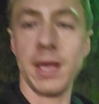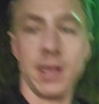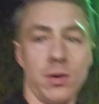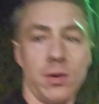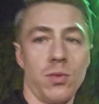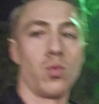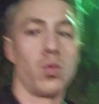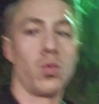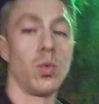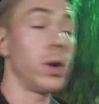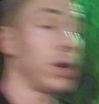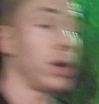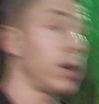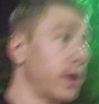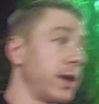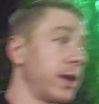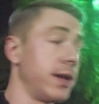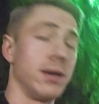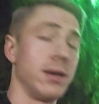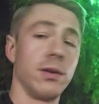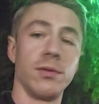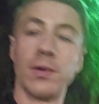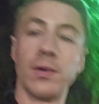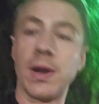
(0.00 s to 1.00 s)
and work
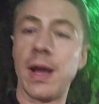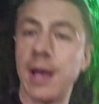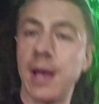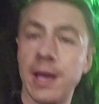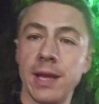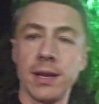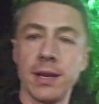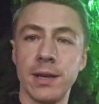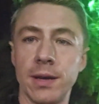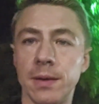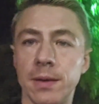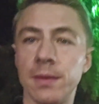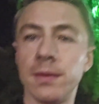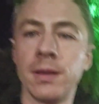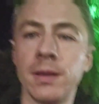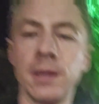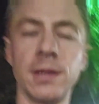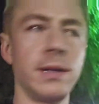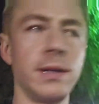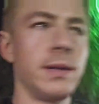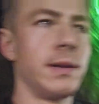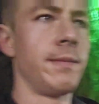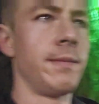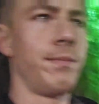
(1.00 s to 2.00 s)
and ride and
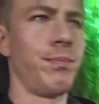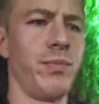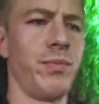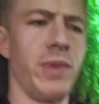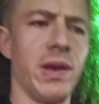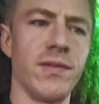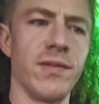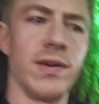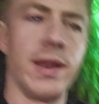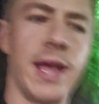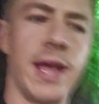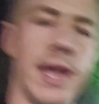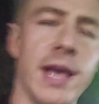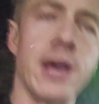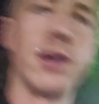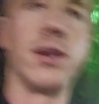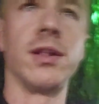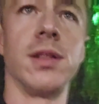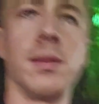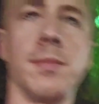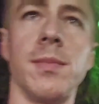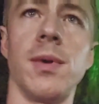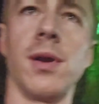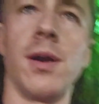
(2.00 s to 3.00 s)
be able to hang out
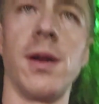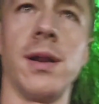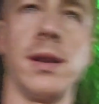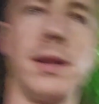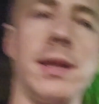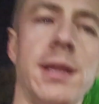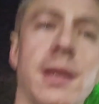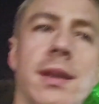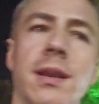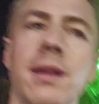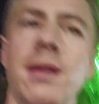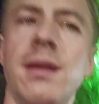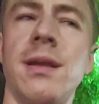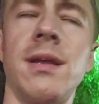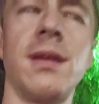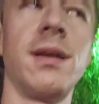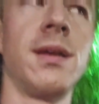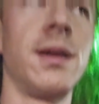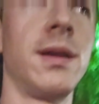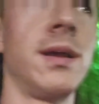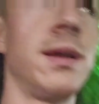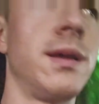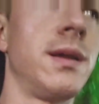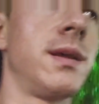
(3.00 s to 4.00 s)
at the barn. And
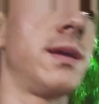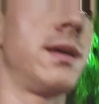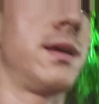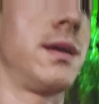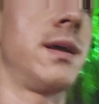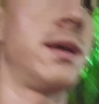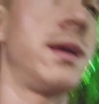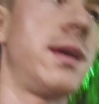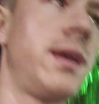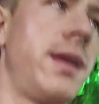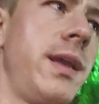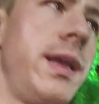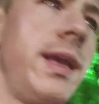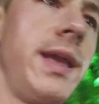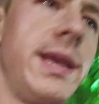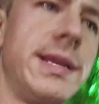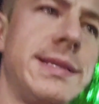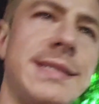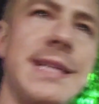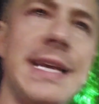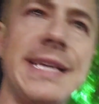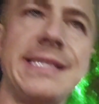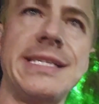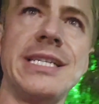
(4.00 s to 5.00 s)

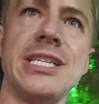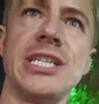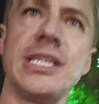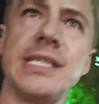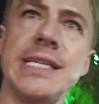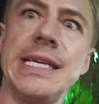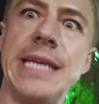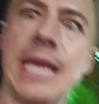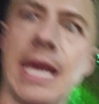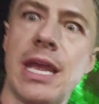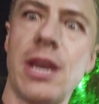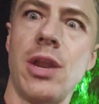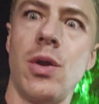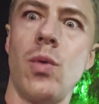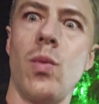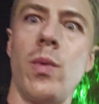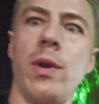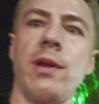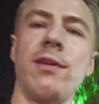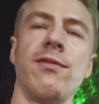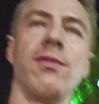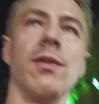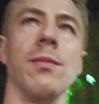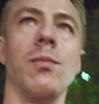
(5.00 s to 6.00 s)
it's nice to just get
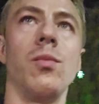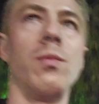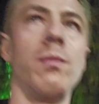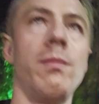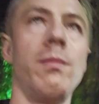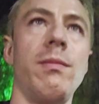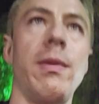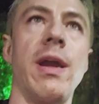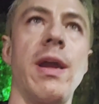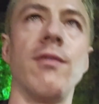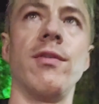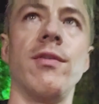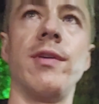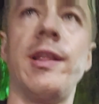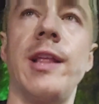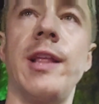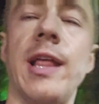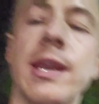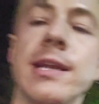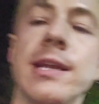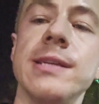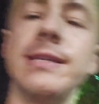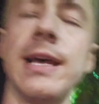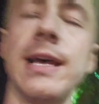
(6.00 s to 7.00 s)
away from everything
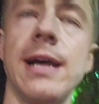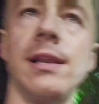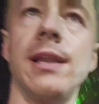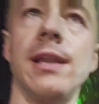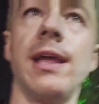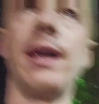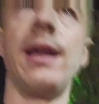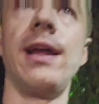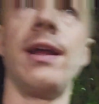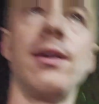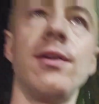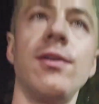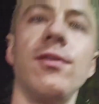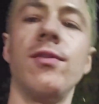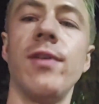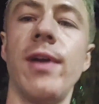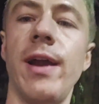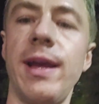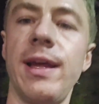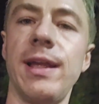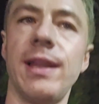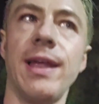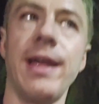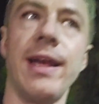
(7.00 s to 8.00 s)
that is LA,
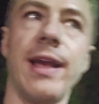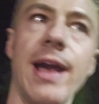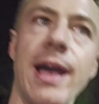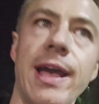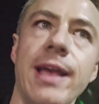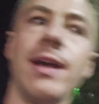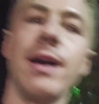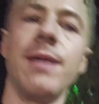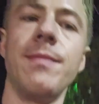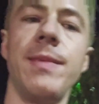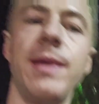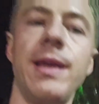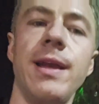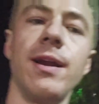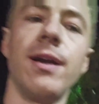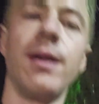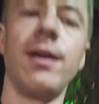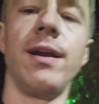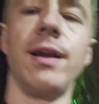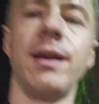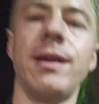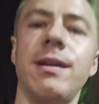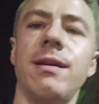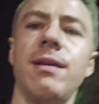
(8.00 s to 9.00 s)
right? Like, I come
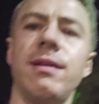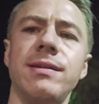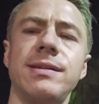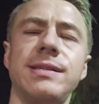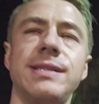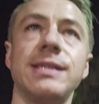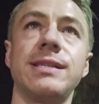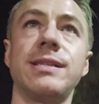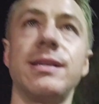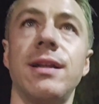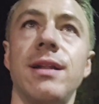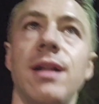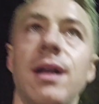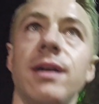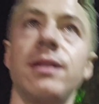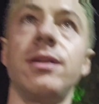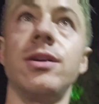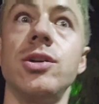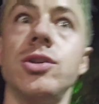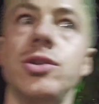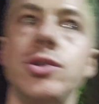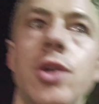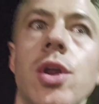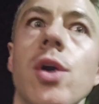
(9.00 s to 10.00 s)
here and 6 o'clock,
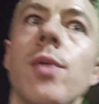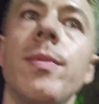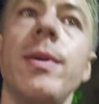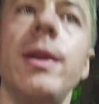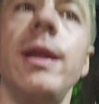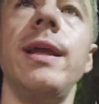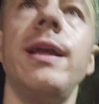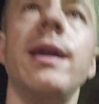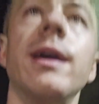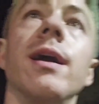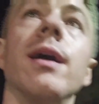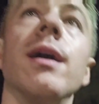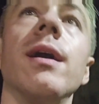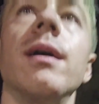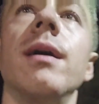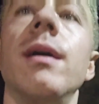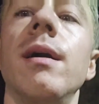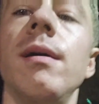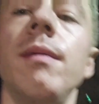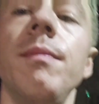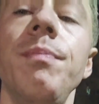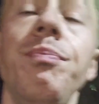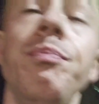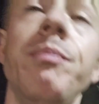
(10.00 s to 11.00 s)
there's nobody here.
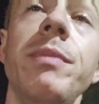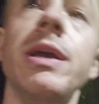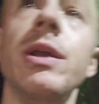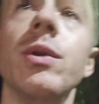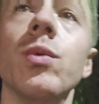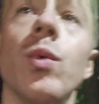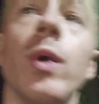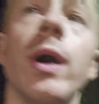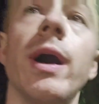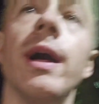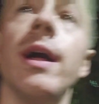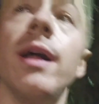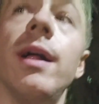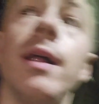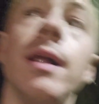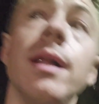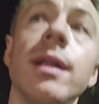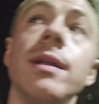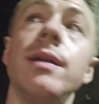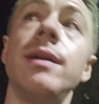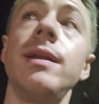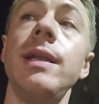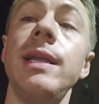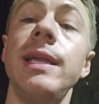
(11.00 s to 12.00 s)

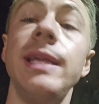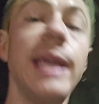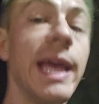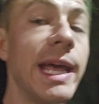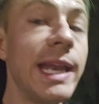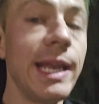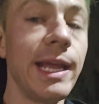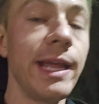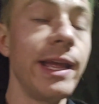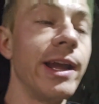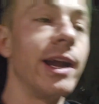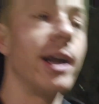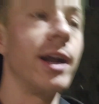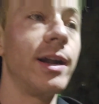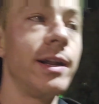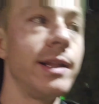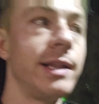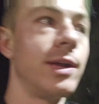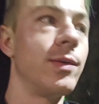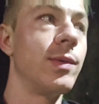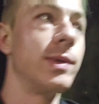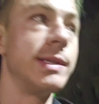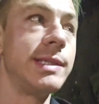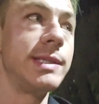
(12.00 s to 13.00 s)
Meanwhile, getting here,
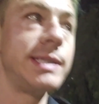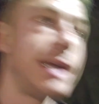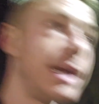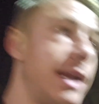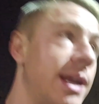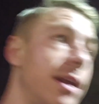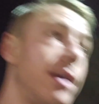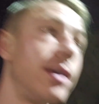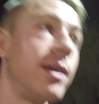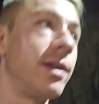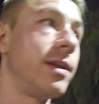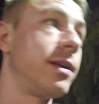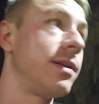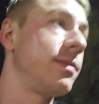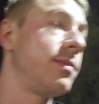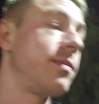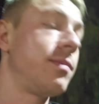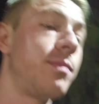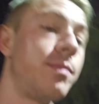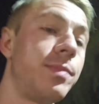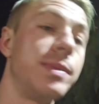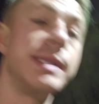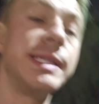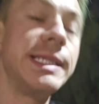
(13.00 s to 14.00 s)
there was 1,000
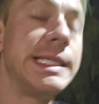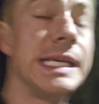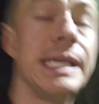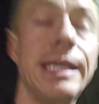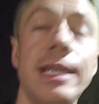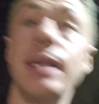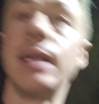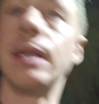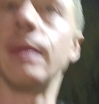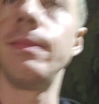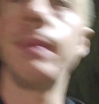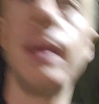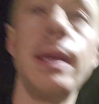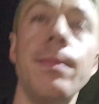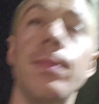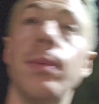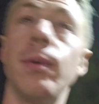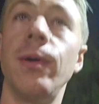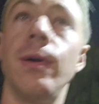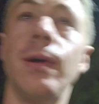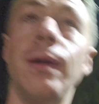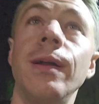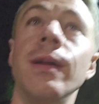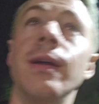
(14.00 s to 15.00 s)
bazillion
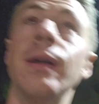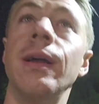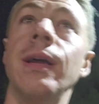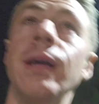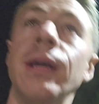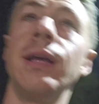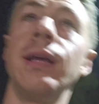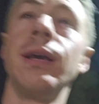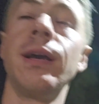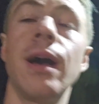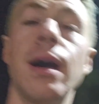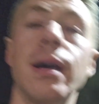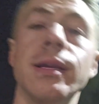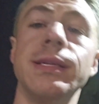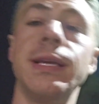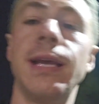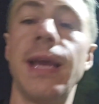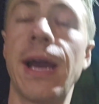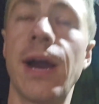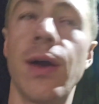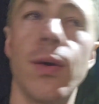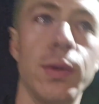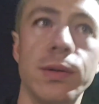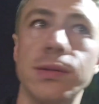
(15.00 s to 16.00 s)
people
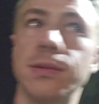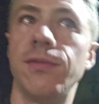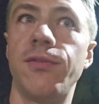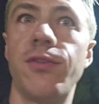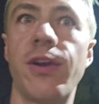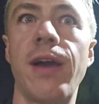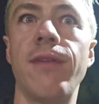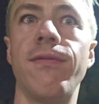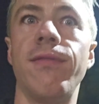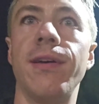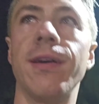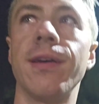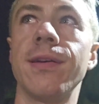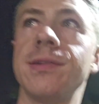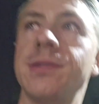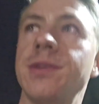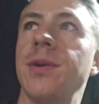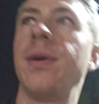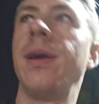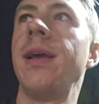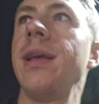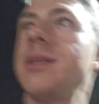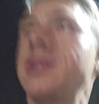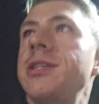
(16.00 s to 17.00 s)
causing hours of traffic.
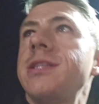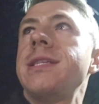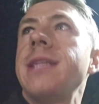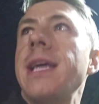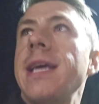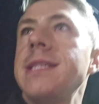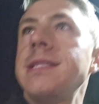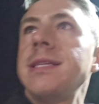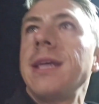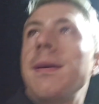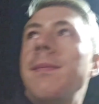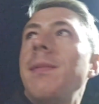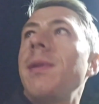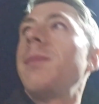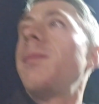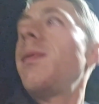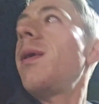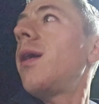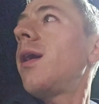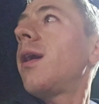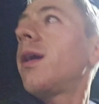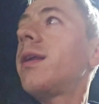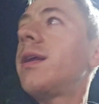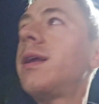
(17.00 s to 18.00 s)
So it was just nice to come to the
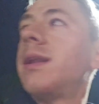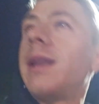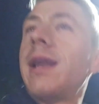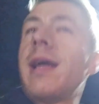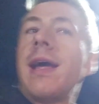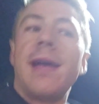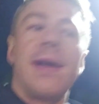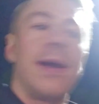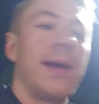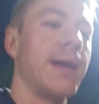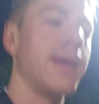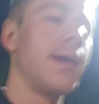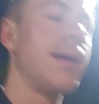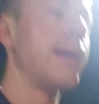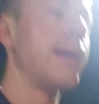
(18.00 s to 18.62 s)
barn and, like,